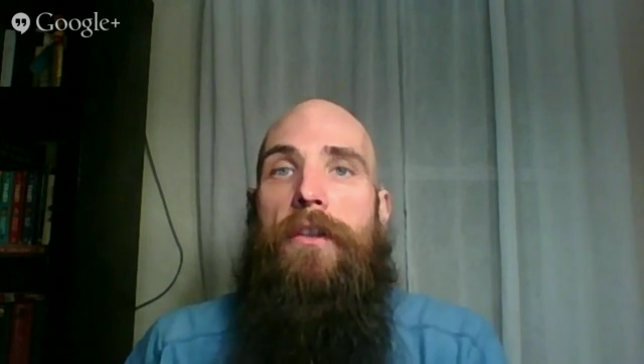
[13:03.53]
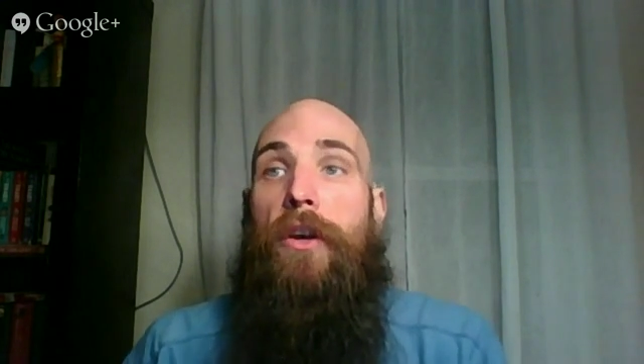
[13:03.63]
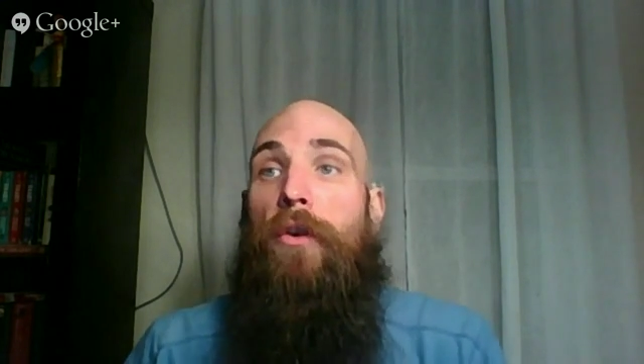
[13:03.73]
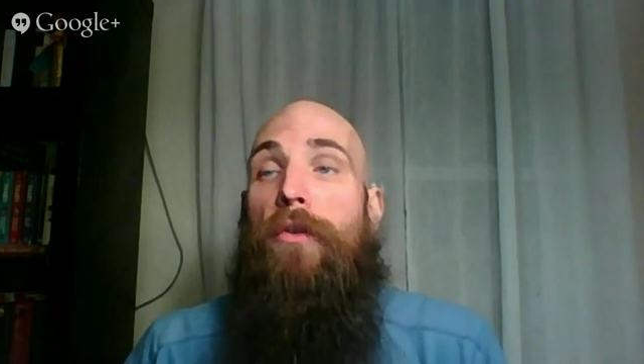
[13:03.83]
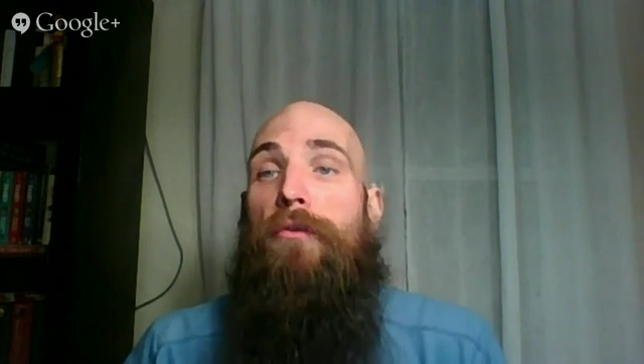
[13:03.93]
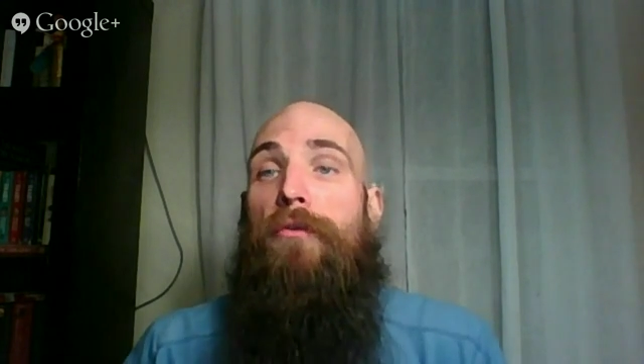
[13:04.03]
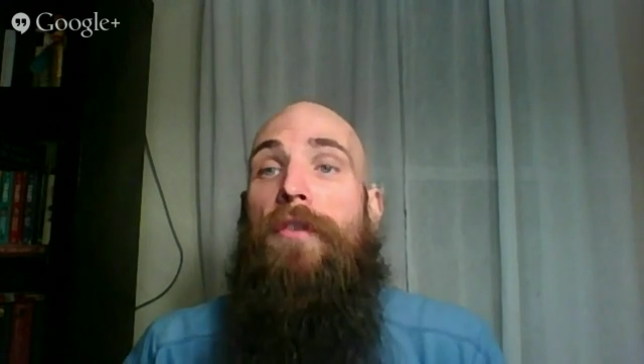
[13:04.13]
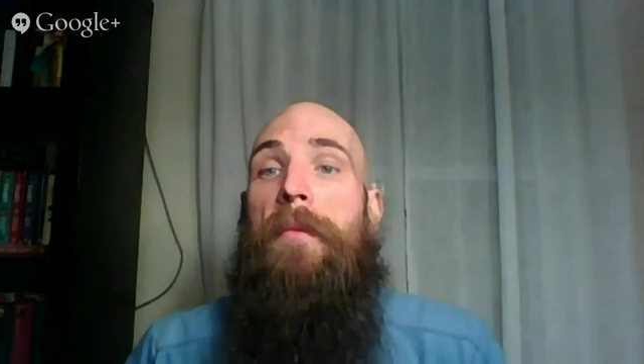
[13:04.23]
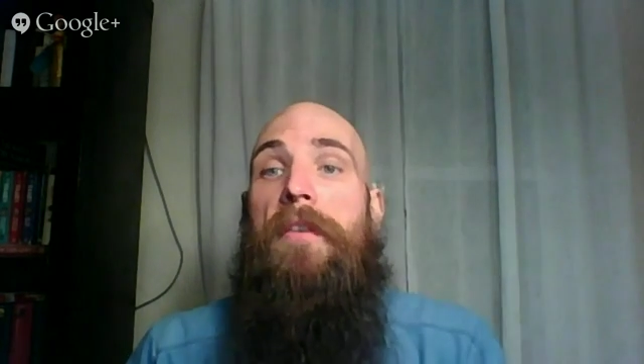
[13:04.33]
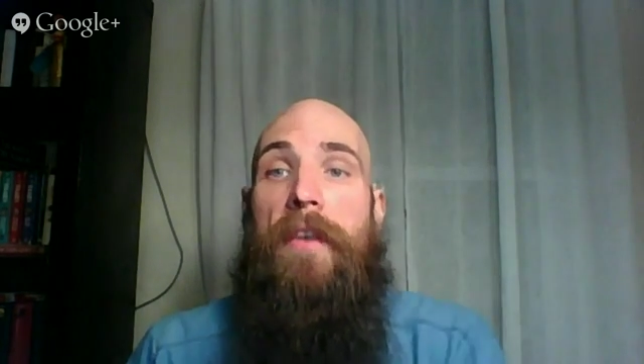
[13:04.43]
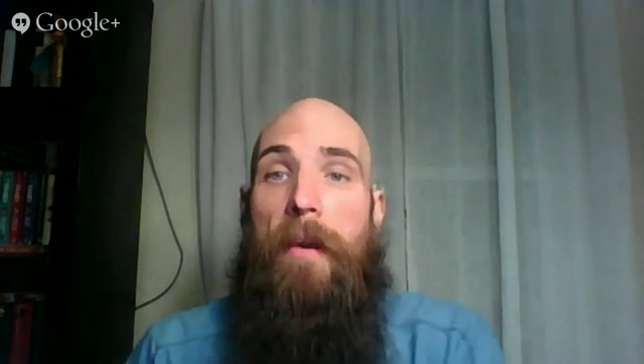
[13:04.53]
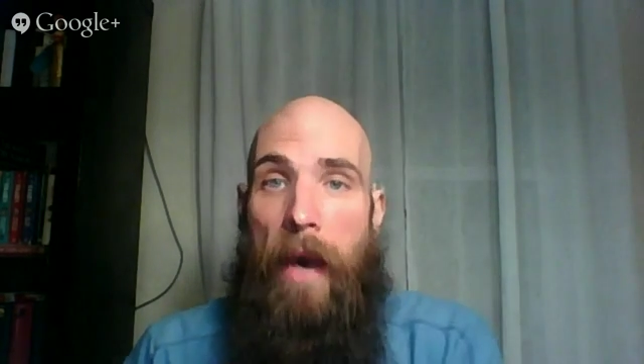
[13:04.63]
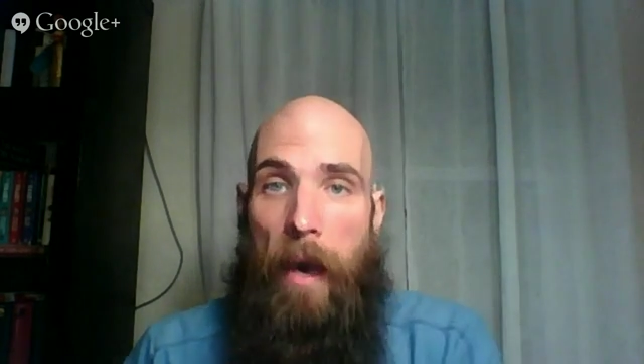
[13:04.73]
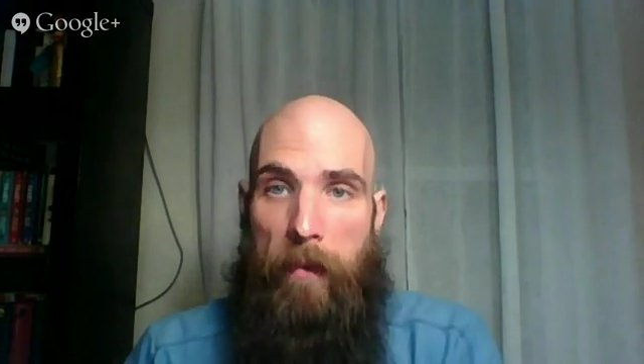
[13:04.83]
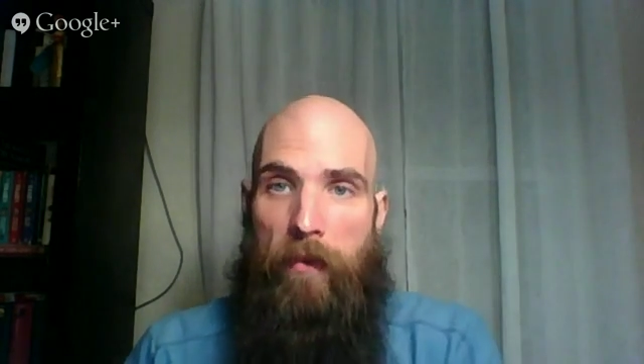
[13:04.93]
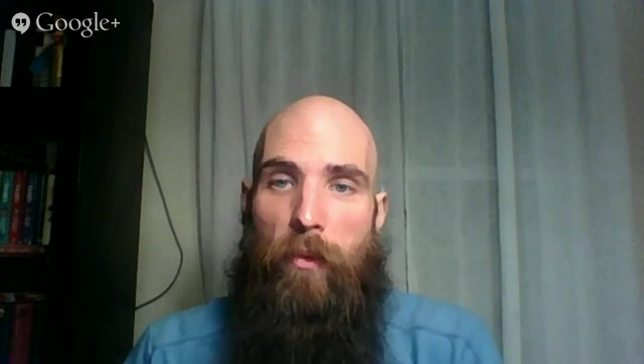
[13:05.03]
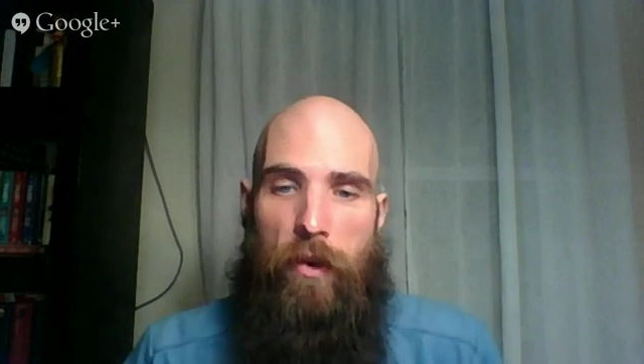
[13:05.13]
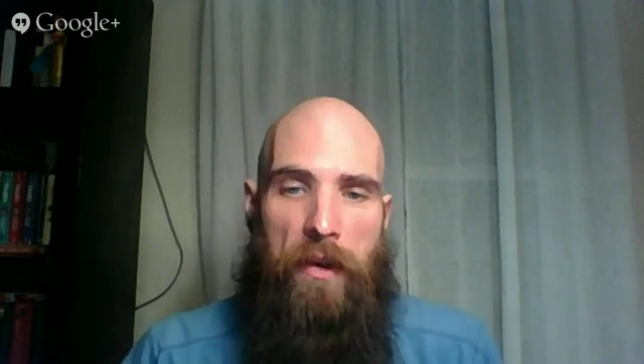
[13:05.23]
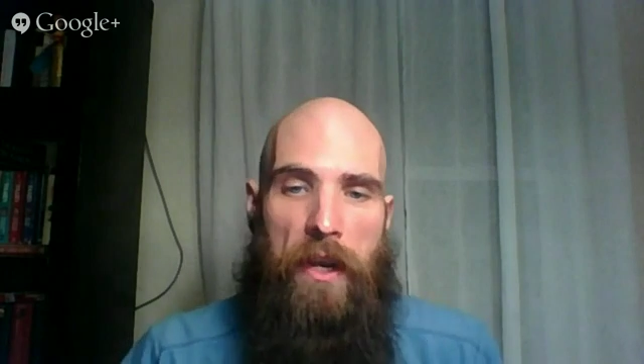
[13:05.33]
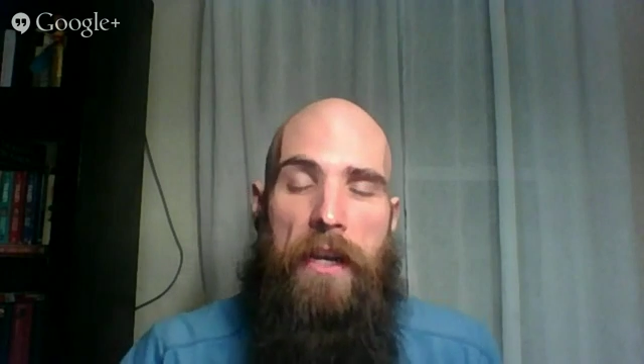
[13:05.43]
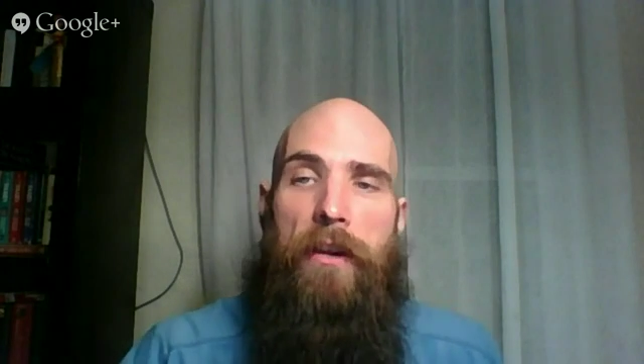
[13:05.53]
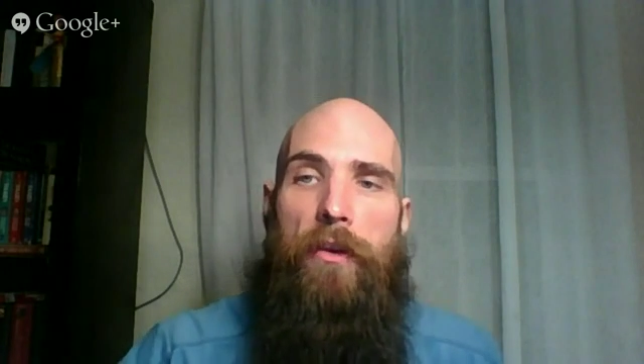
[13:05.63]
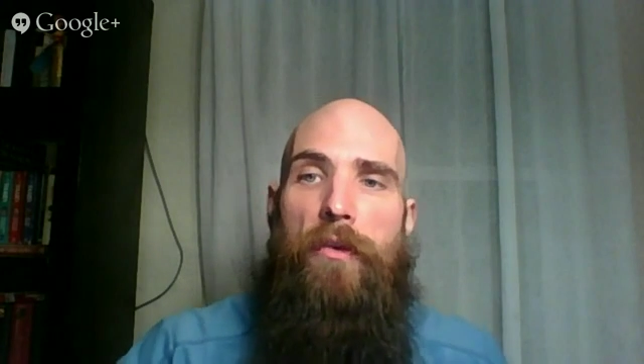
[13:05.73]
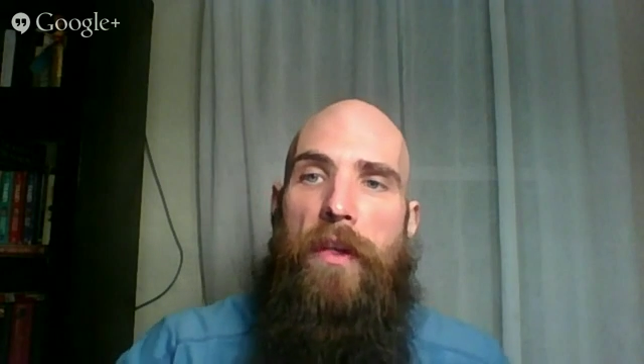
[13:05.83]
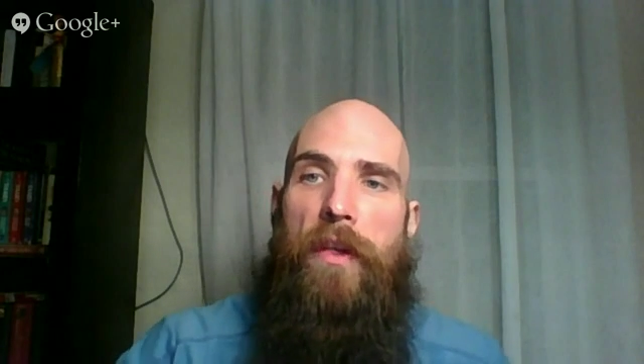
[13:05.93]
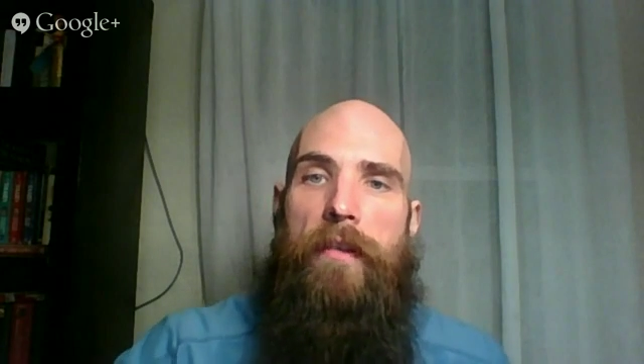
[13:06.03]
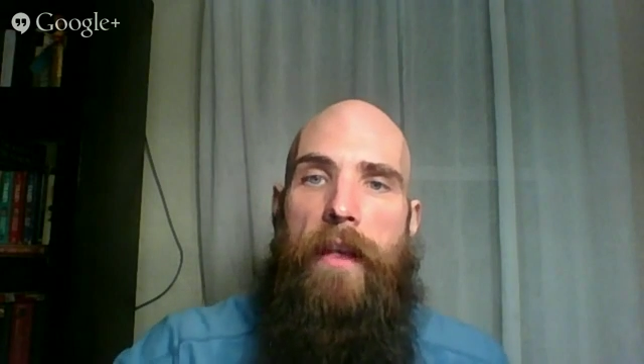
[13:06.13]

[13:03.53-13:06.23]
to go through some of the same habits where you need to do things